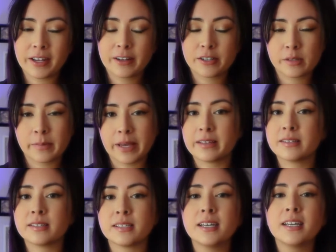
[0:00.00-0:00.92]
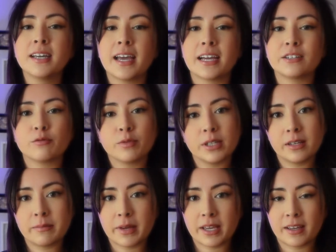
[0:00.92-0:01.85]
your space and
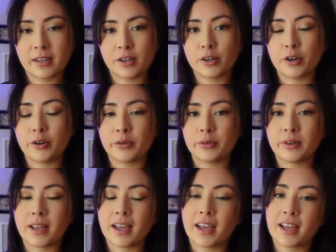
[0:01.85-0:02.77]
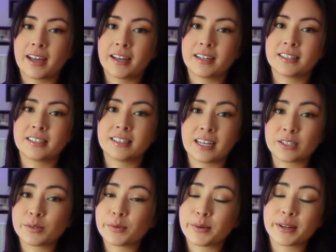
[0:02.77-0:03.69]
really make it your own, and
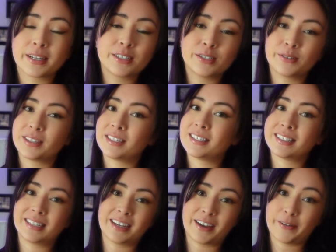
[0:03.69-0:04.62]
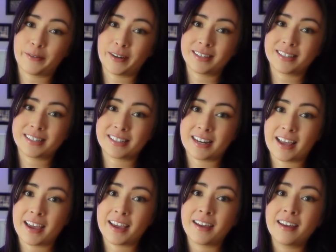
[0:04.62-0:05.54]
that's what we're gonna do with these DIYs
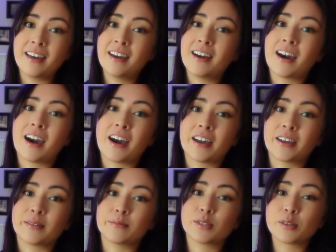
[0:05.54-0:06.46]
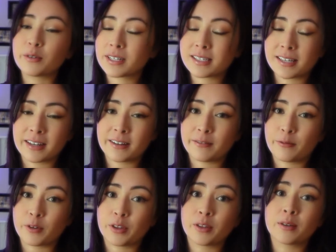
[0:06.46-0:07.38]
today. I am so excited
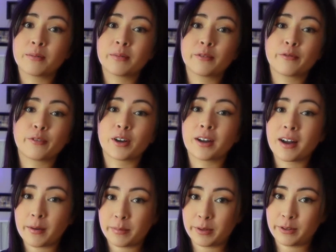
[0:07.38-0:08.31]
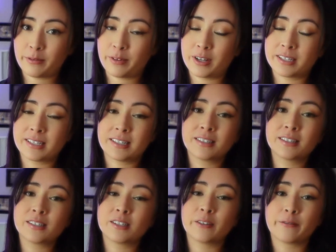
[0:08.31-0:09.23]
for them for a couple of
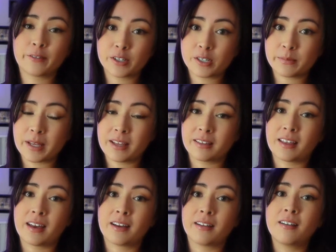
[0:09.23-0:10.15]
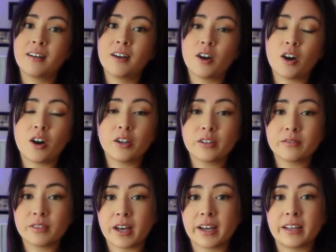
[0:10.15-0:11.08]
reasons. The first being that all
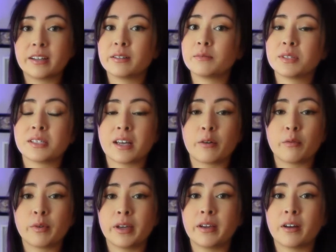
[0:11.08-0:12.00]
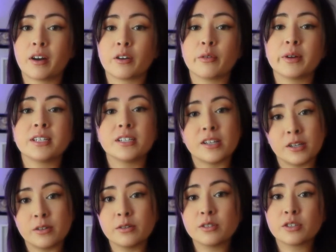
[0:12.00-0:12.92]
of the items that we are going to
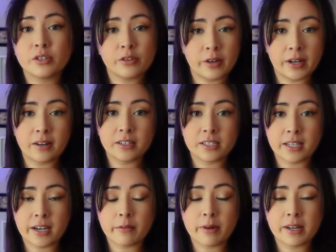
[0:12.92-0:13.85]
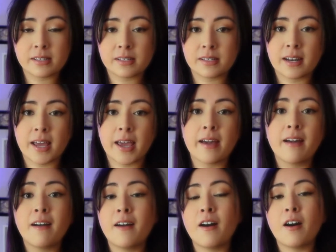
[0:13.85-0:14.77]
use to create our DIYs today
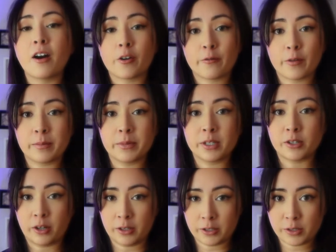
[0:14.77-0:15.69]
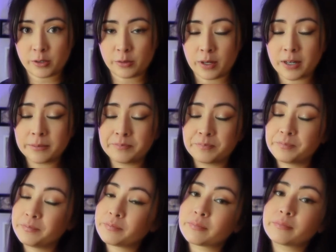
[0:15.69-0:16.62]
are from the dollar store.
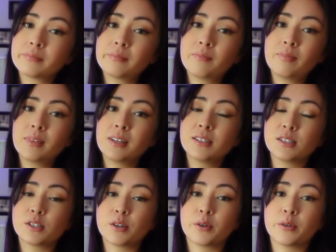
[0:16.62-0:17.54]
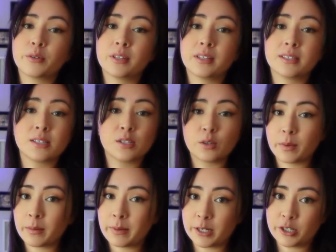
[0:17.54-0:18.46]
So that's
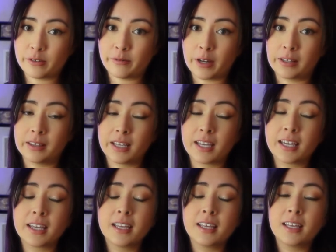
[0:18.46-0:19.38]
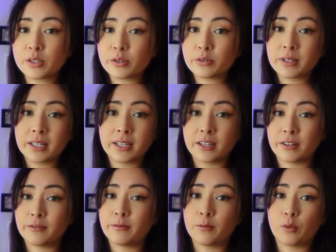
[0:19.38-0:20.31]
super budget friendly. Also really
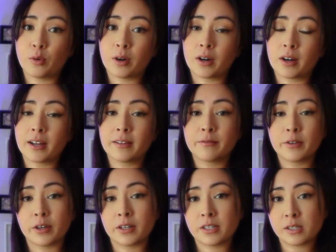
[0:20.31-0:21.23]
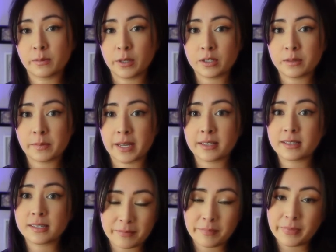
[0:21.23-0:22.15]
good for if you're in a small
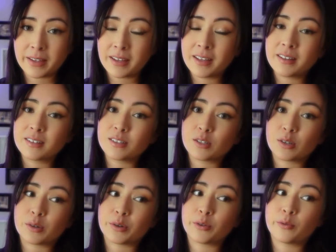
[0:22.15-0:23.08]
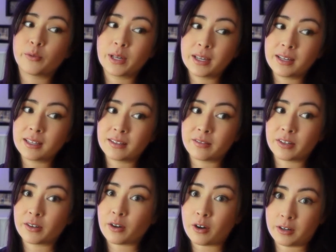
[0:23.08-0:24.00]
space. So we live in
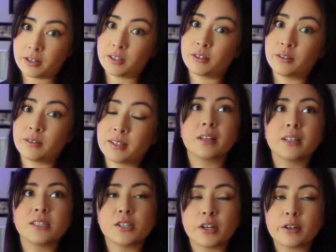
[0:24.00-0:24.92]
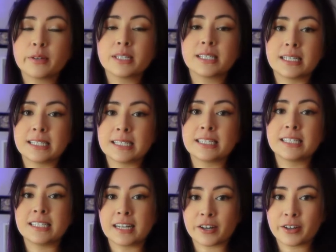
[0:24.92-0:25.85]
a condo. It's not always easy
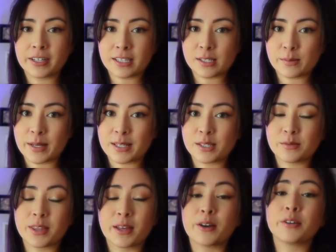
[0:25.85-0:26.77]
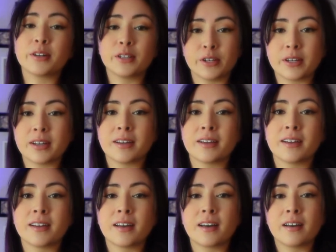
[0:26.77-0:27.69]
to decorate the space without it
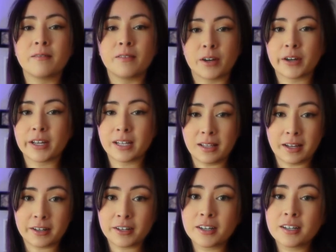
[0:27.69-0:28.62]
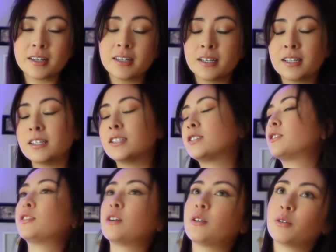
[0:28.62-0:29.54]
looking very cluttered.
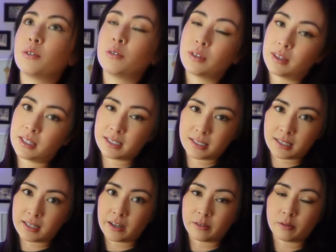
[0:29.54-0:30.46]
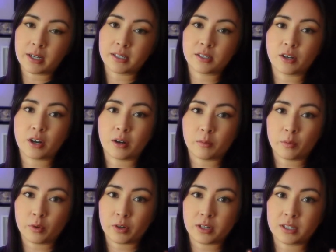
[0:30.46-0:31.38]
So these DIYs are
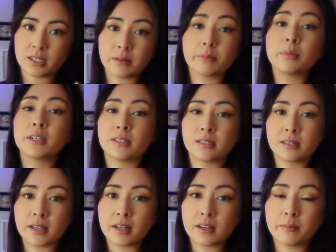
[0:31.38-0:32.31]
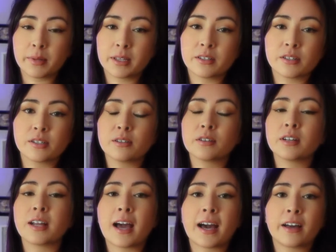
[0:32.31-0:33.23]
more simplistic, but they're still
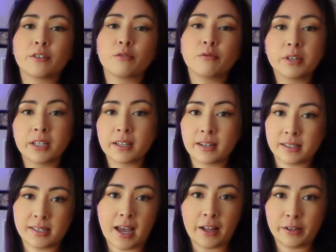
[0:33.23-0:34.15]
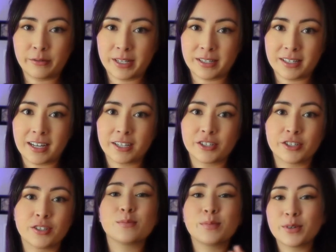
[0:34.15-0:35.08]
gonna add a really nice Halloween touch
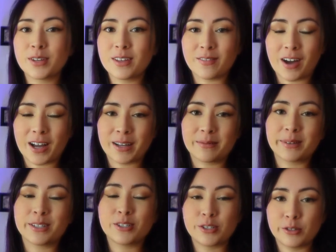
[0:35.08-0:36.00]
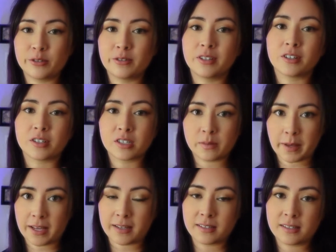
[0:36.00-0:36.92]
and spooky vibe to your
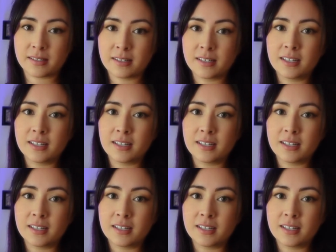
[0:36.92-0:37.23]
space.